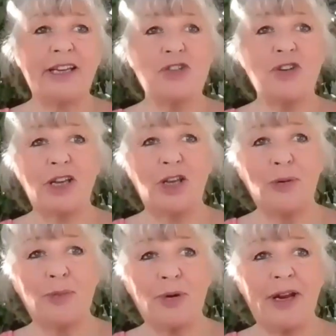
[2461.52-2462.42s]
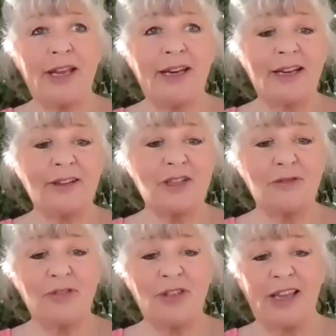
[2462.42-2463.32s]
to trick your brain out of
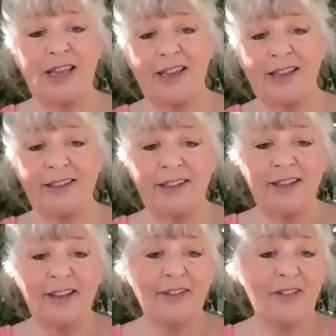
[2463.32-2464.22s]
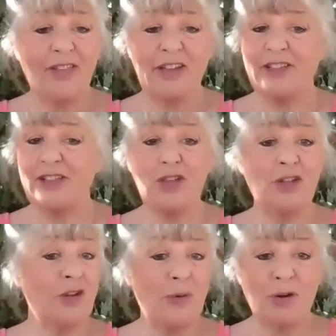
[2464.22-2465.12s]
thinking the things that you
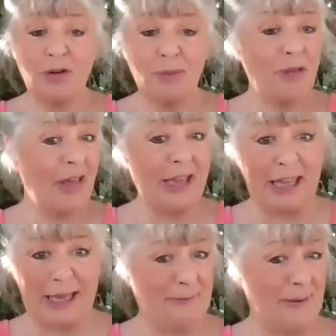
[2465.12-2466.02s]
don't want to be thinking